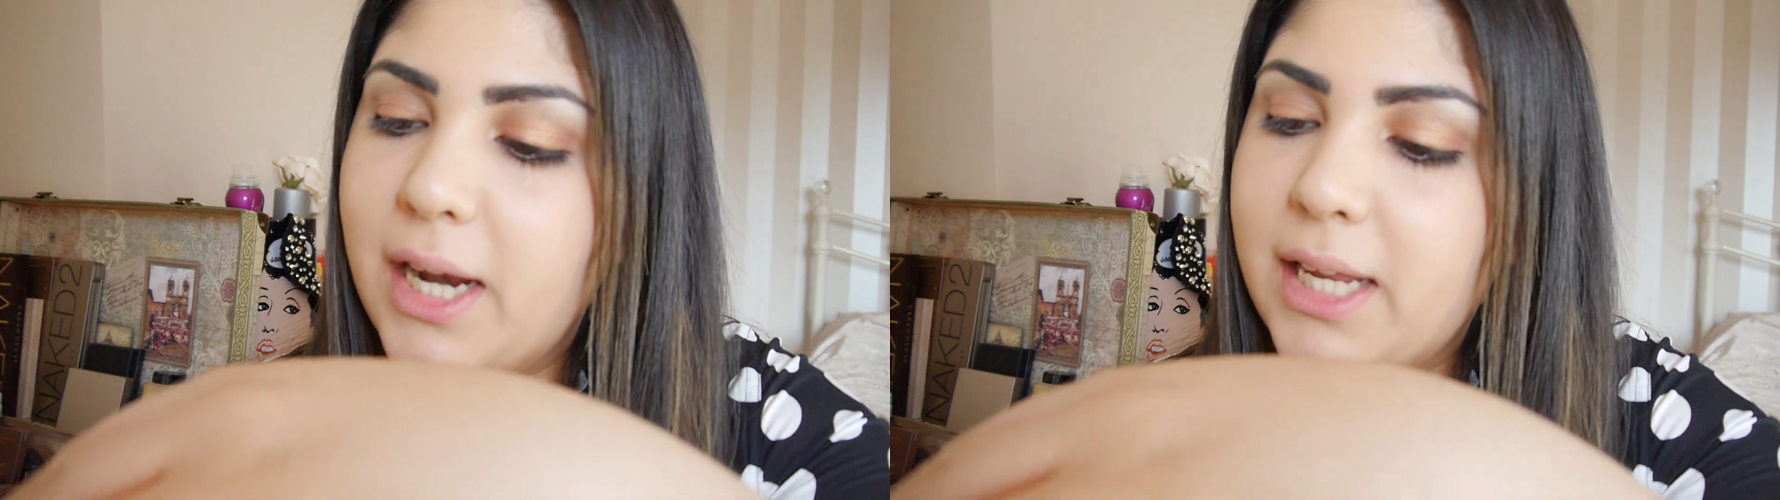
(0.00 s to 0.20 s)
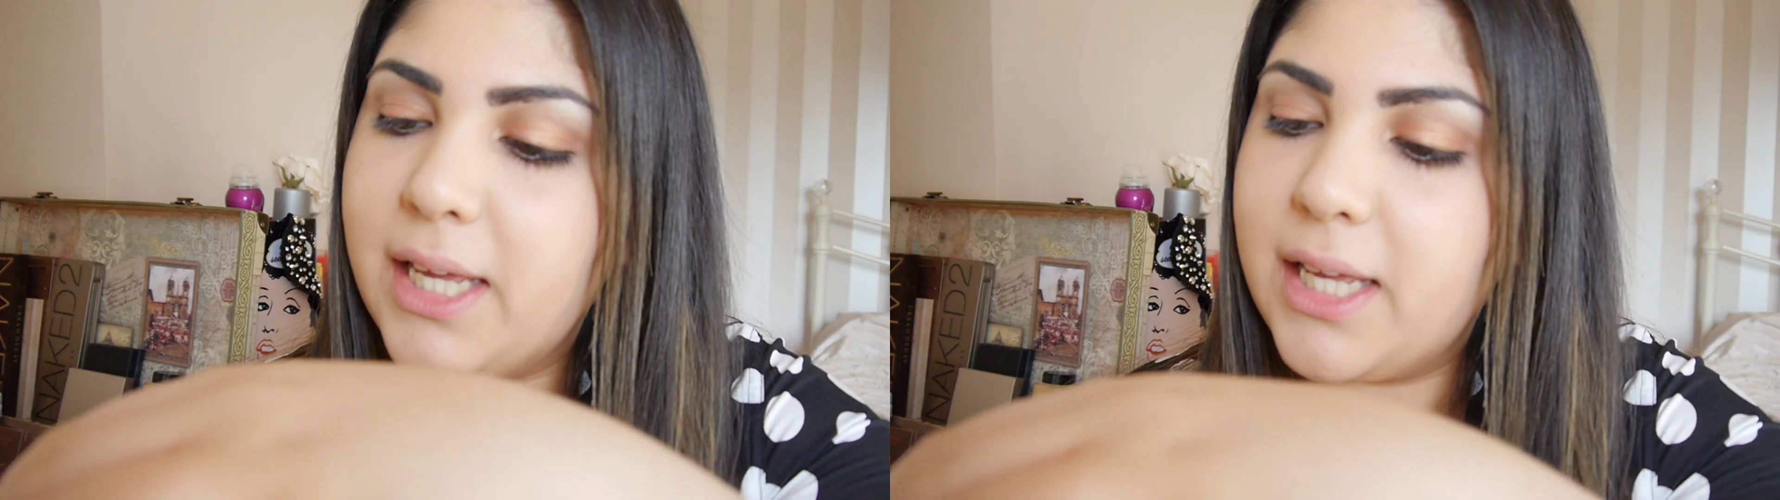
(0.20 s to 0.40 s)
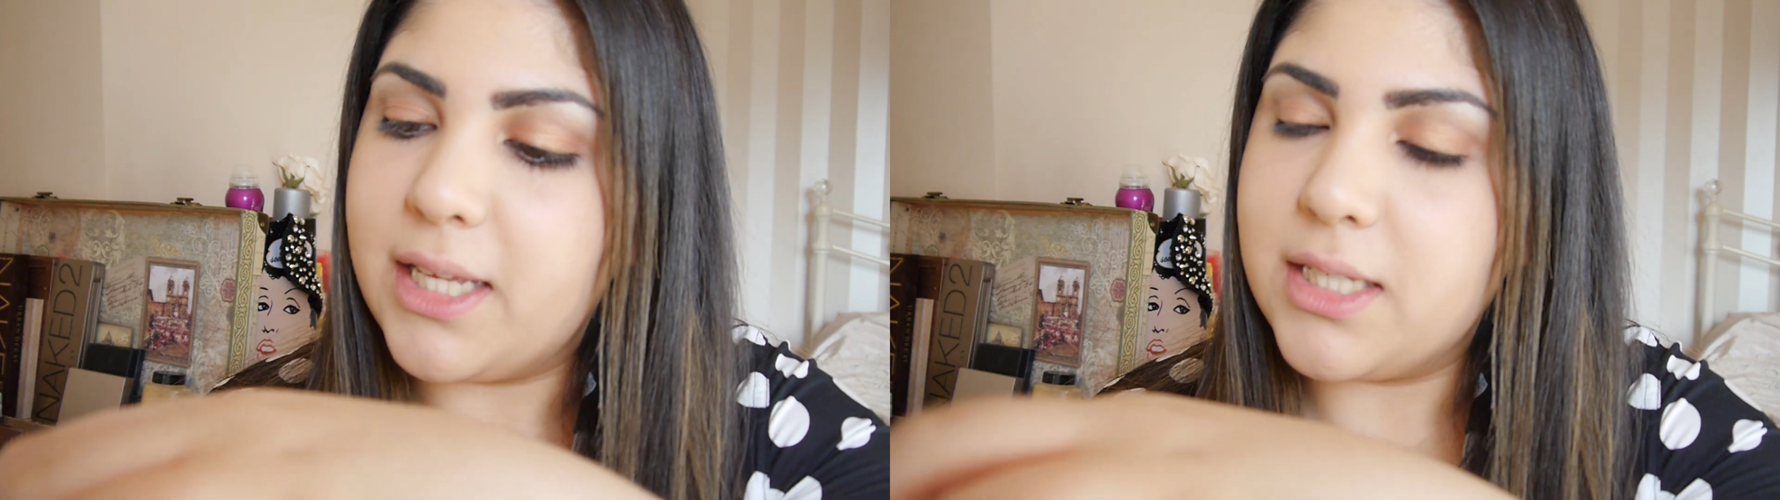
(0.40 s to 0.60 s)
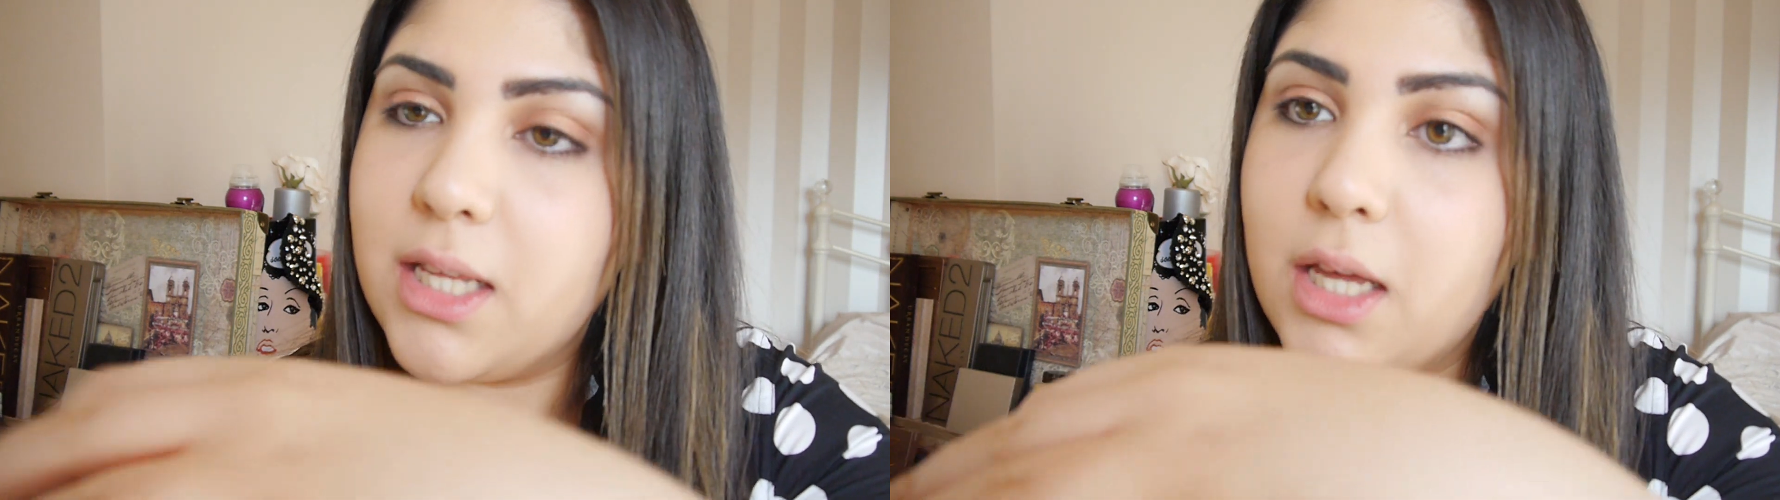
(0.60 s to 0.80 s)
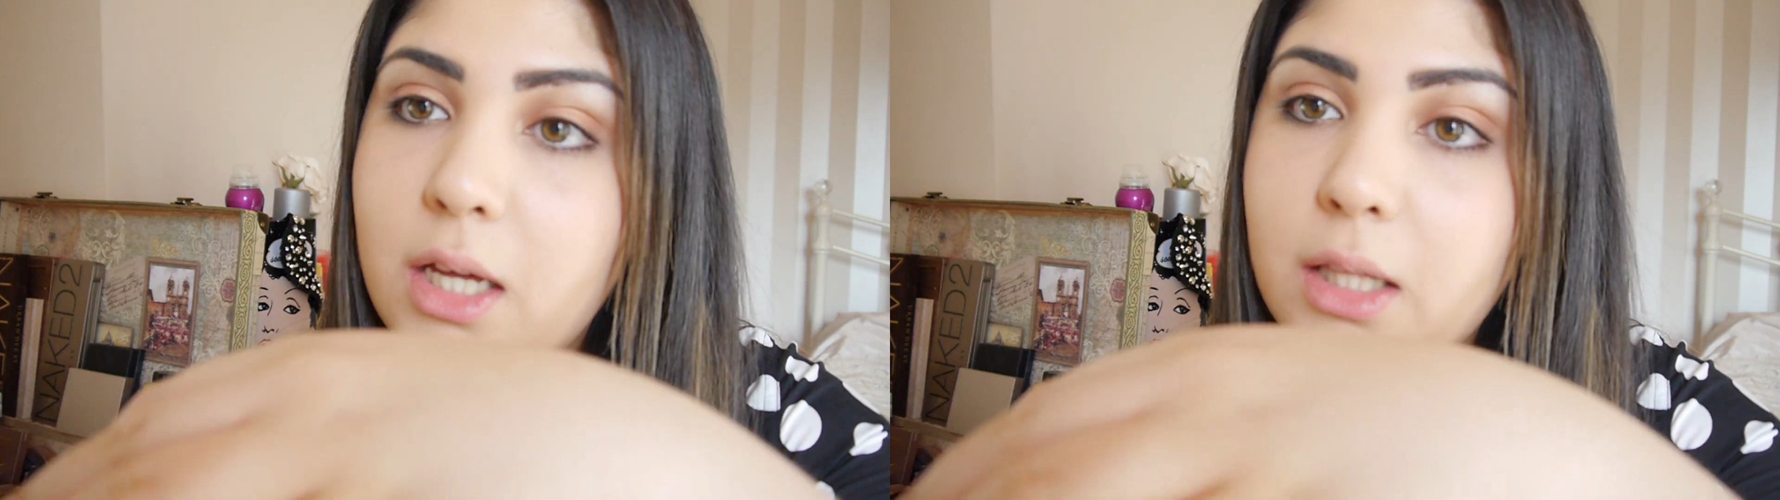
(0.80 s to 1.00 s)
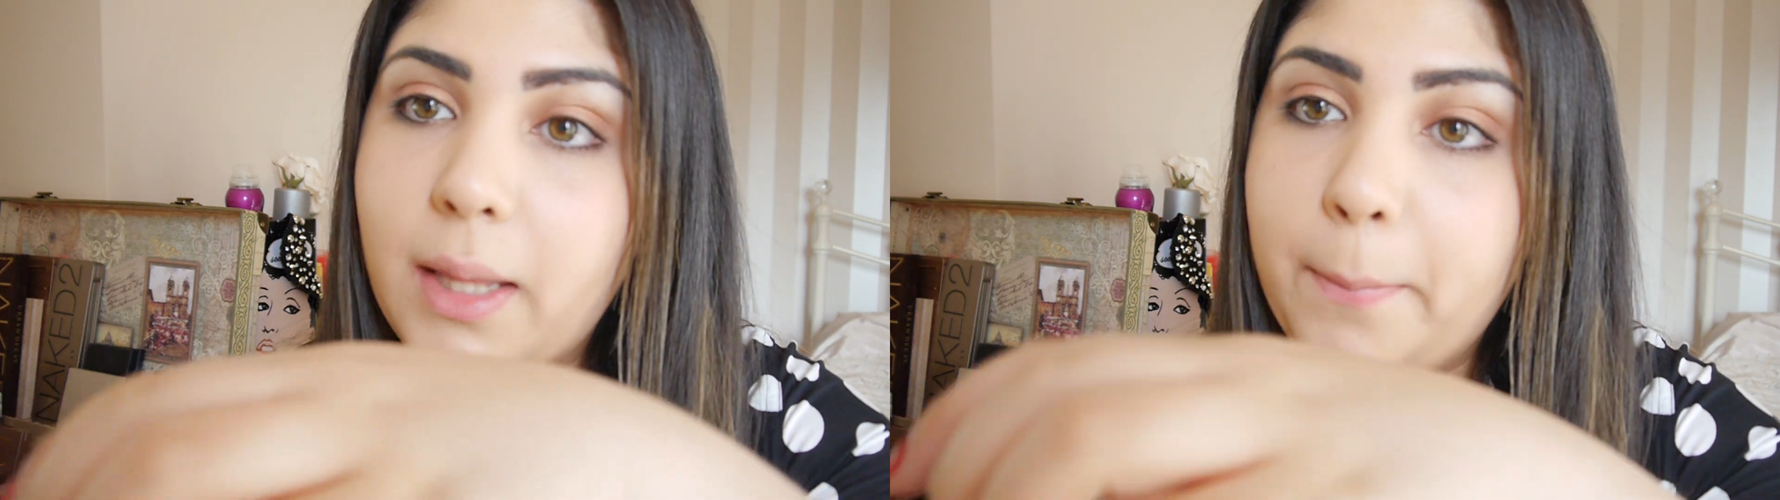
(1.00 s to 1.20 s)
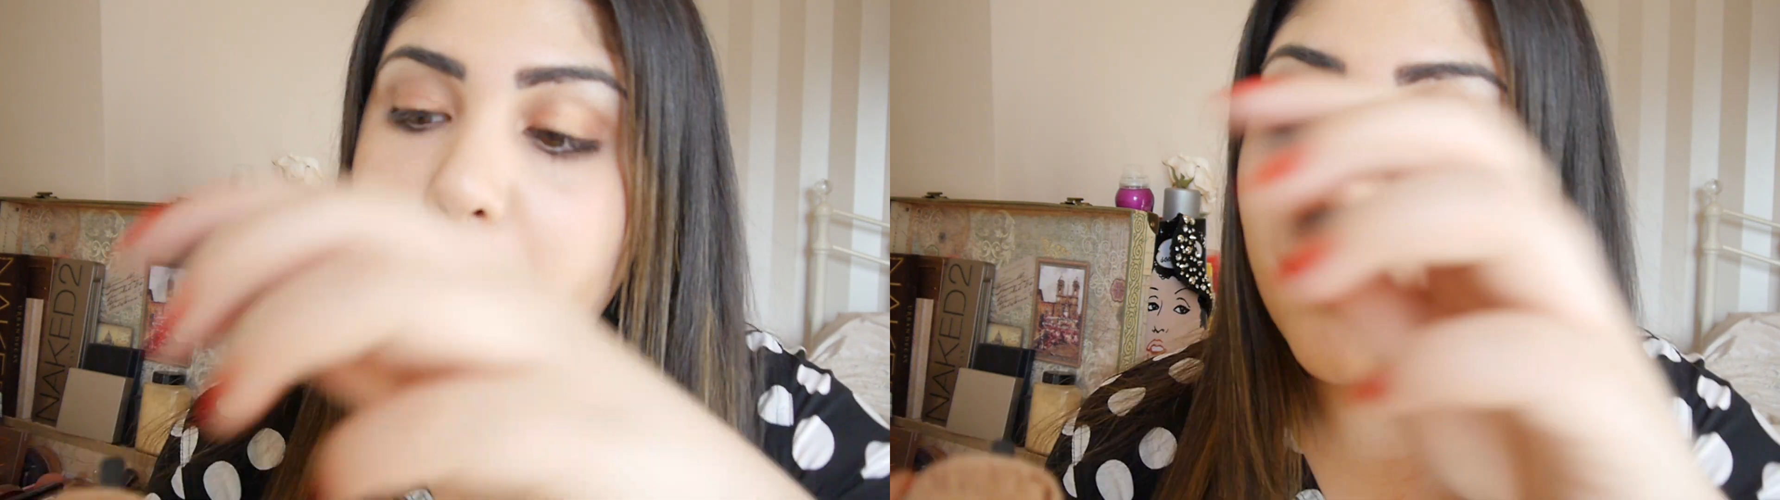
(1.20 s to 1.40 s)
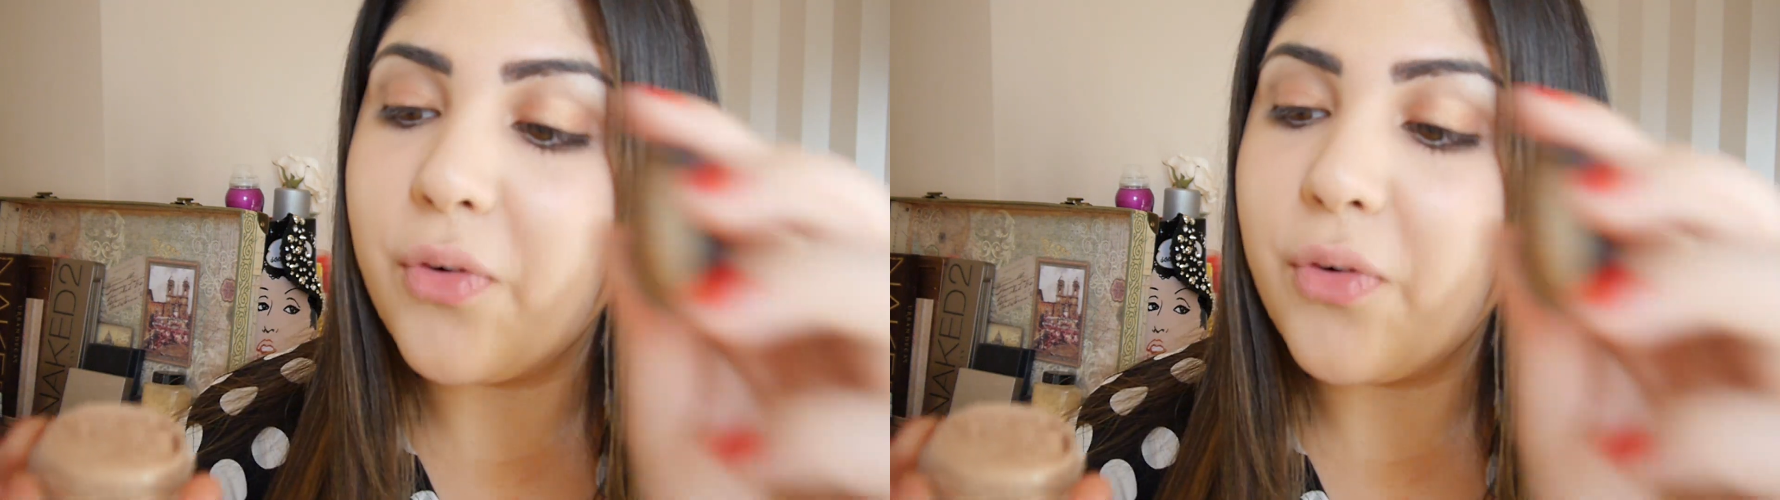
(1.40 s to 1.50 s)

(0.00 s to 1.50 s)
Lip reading: and it is the